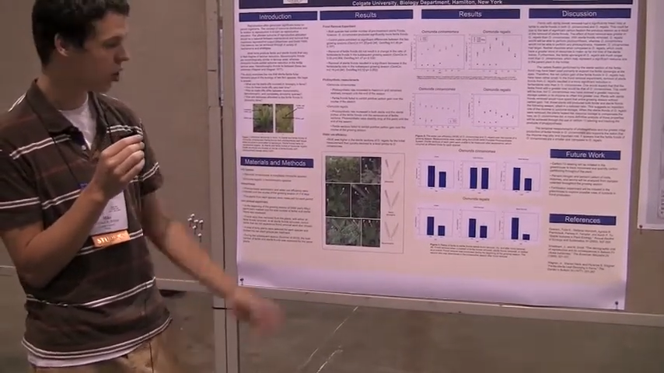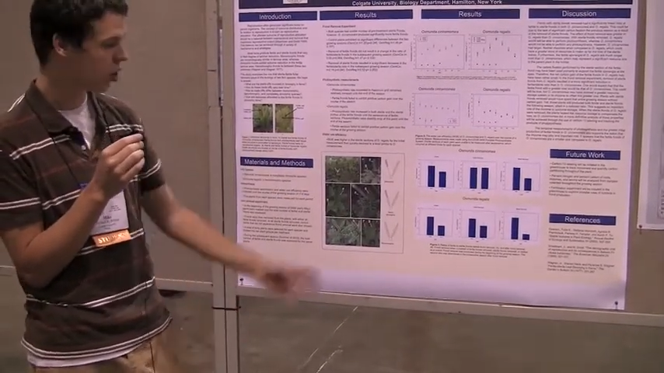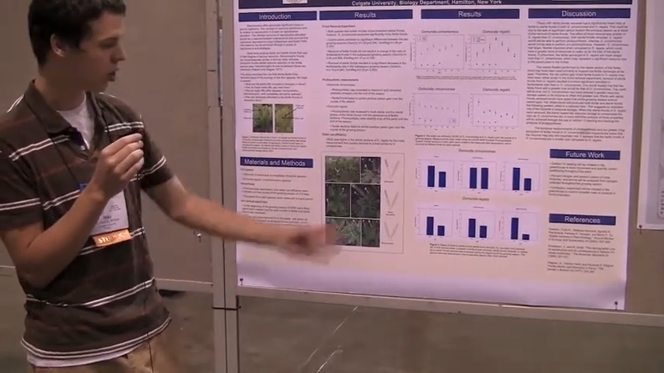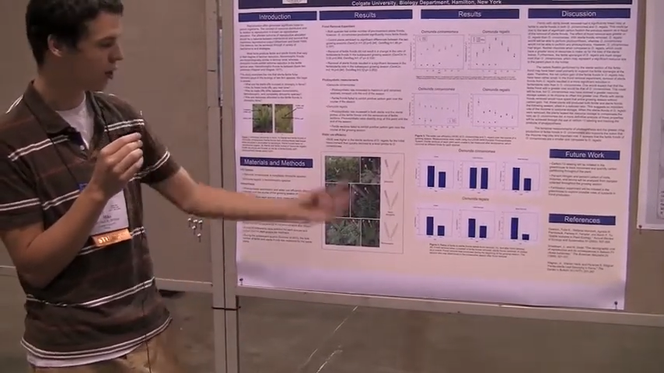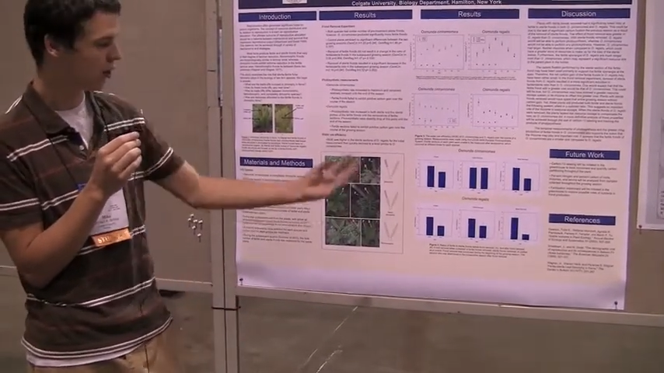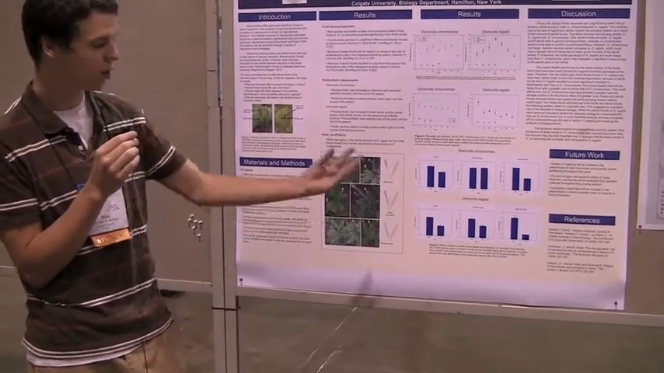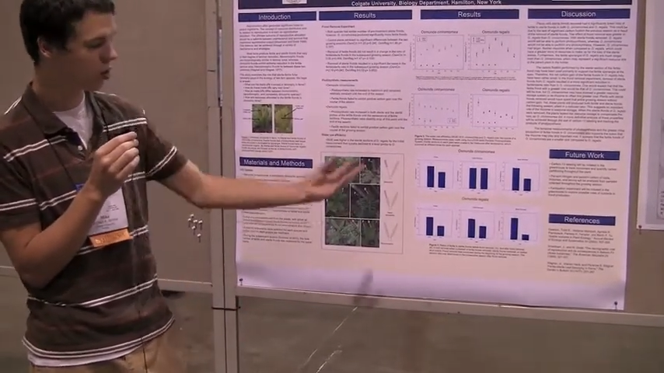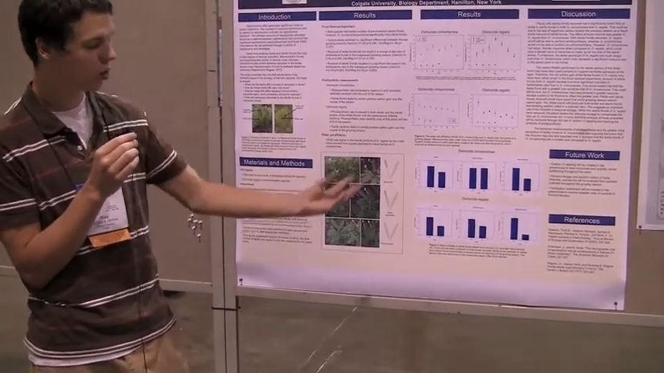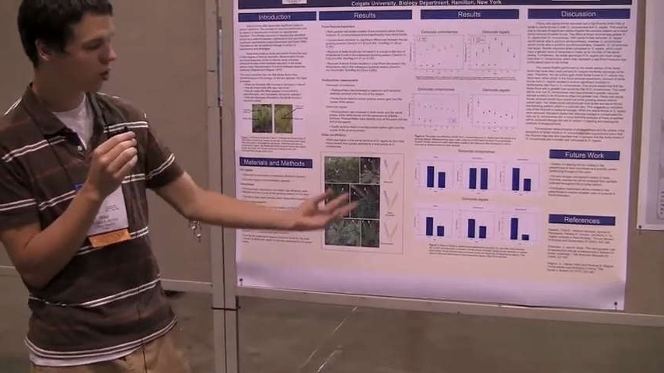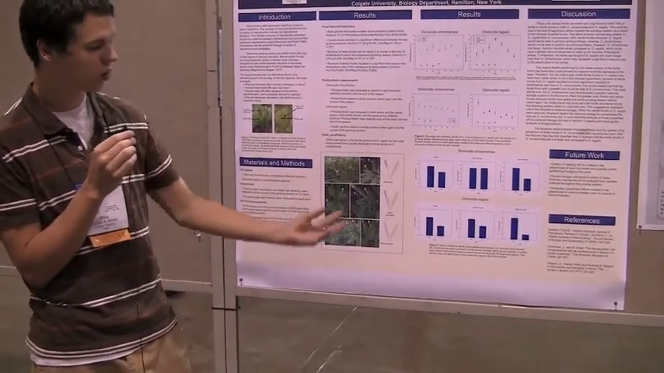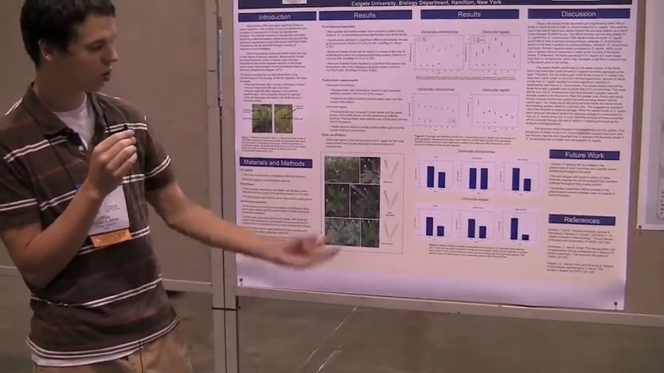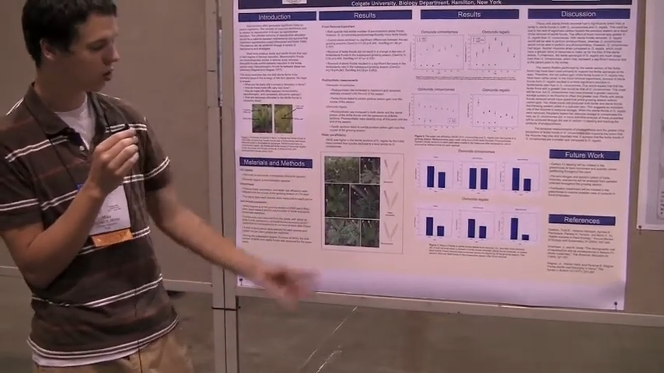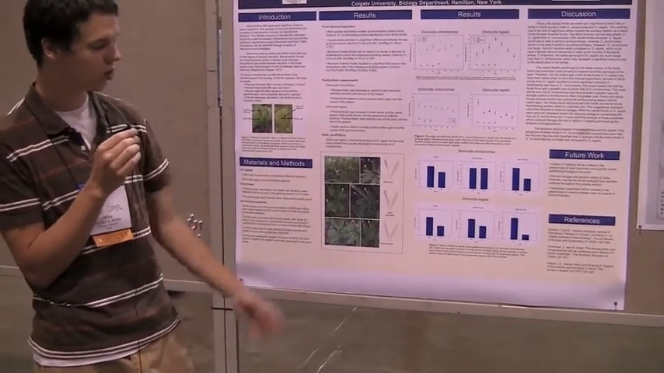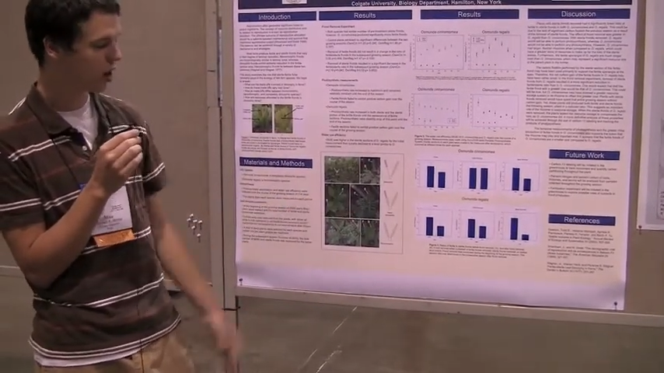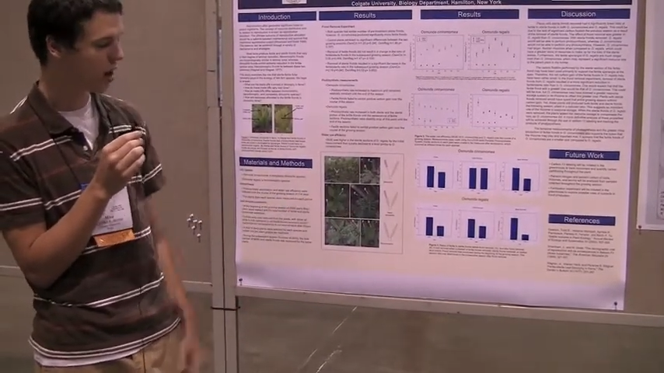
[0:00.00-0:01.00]
or if it's
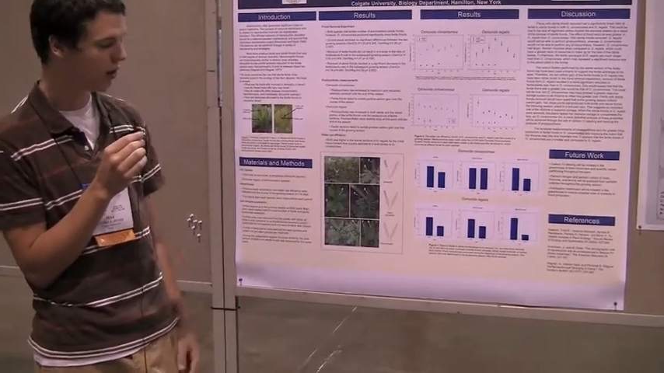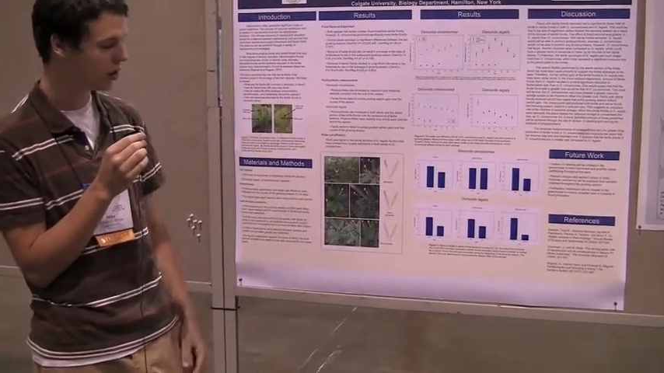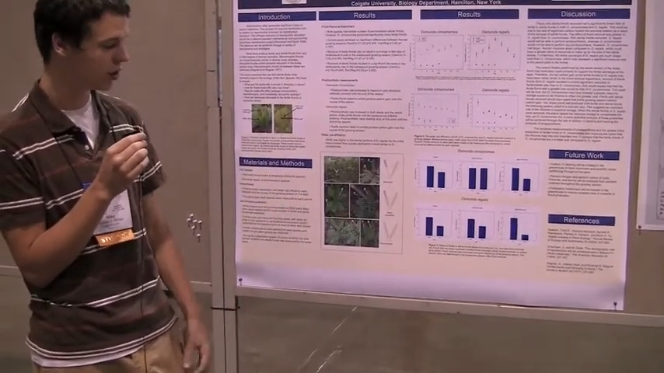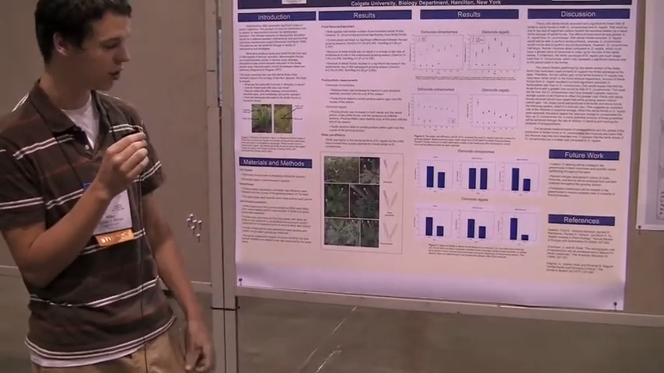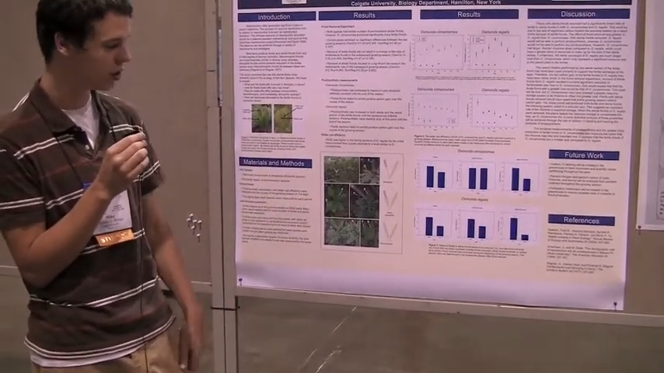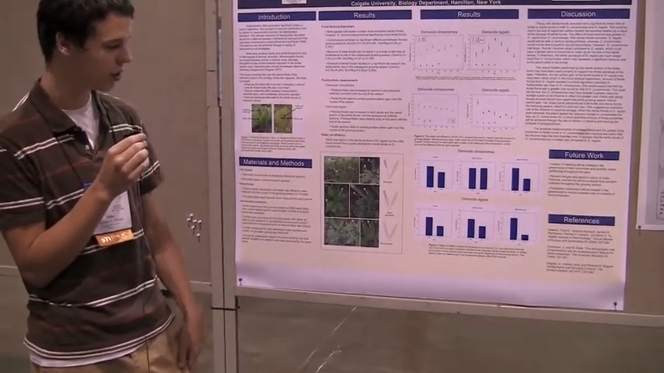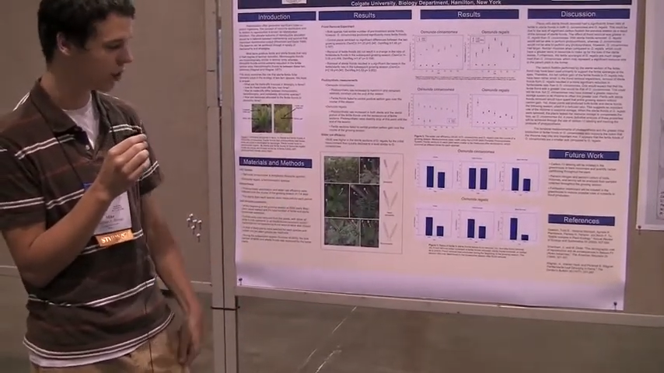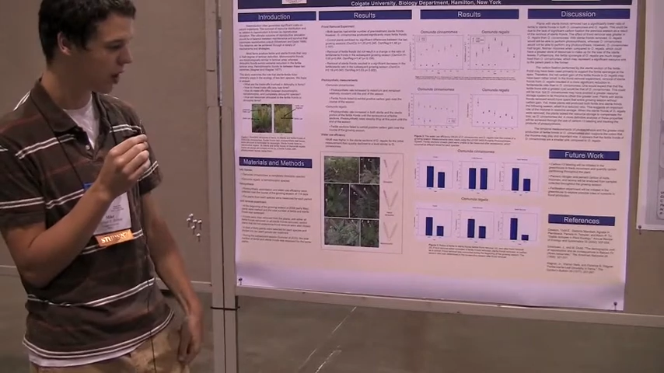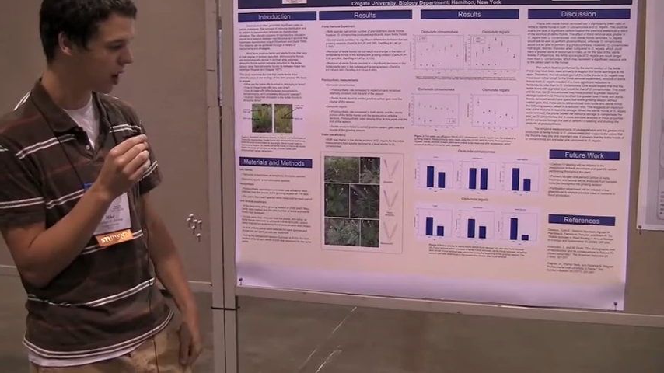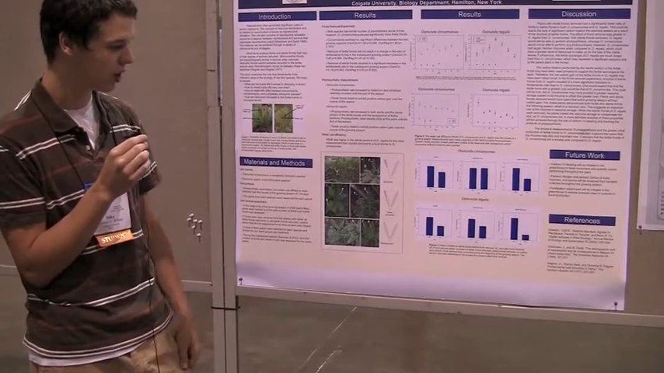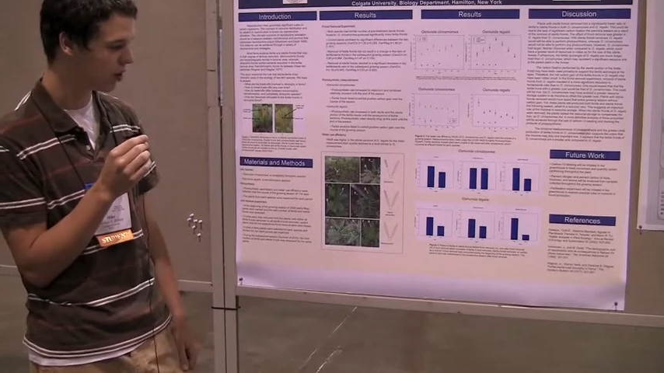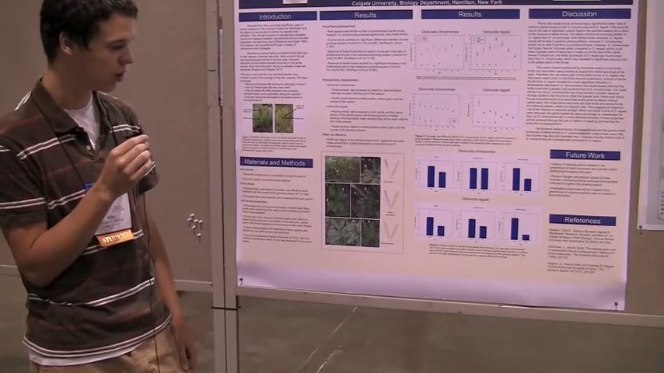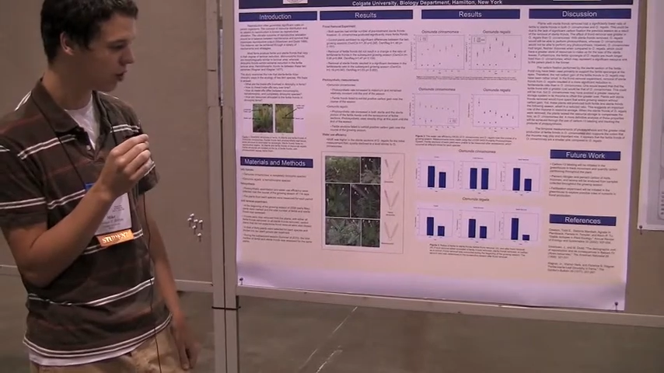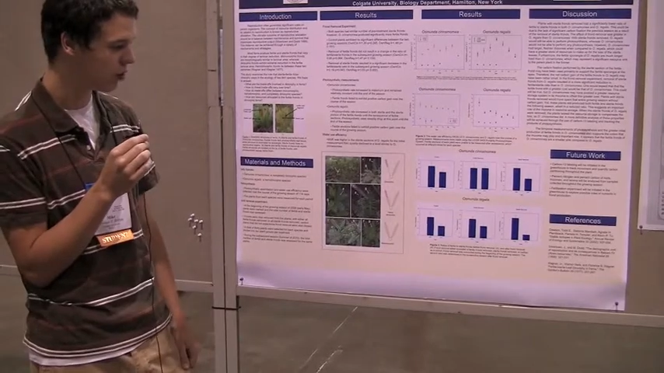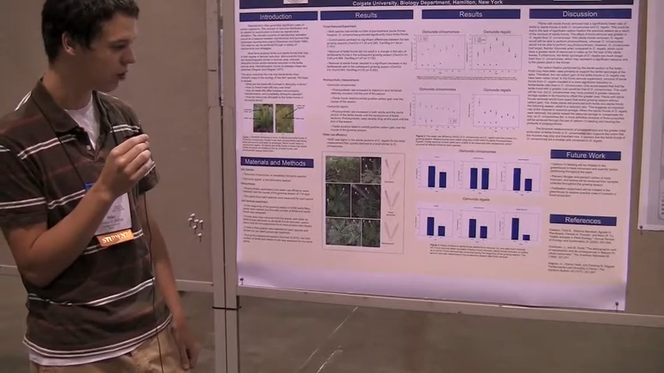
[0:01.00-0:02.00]
only traveling to the
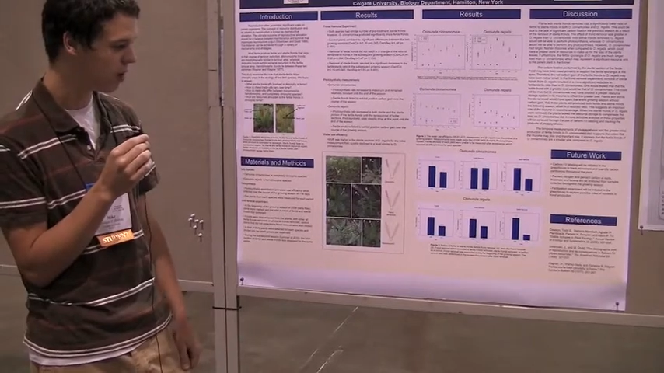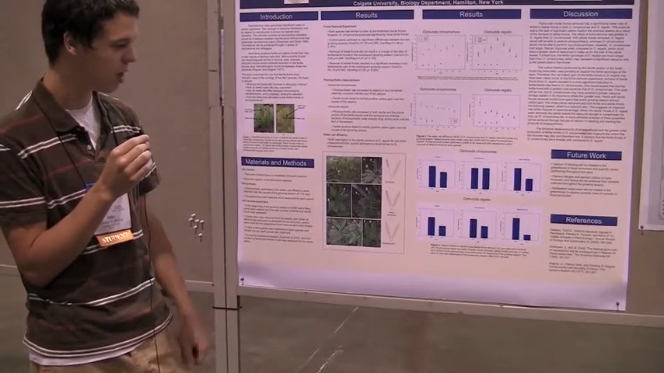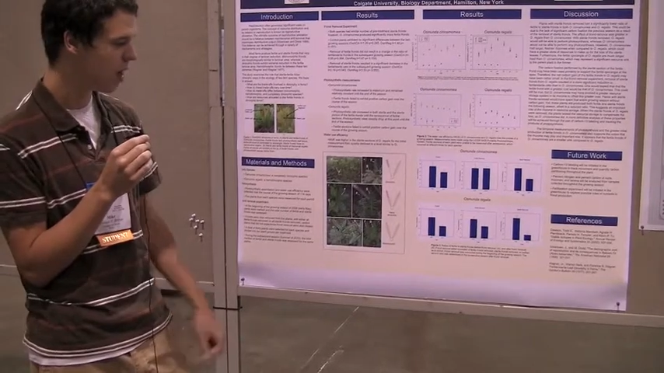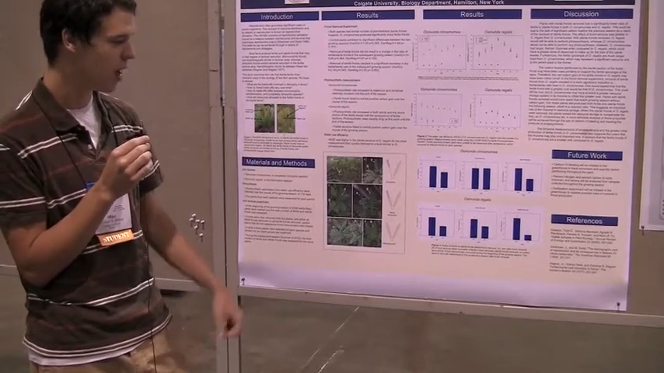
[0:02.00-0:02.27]
rhizome,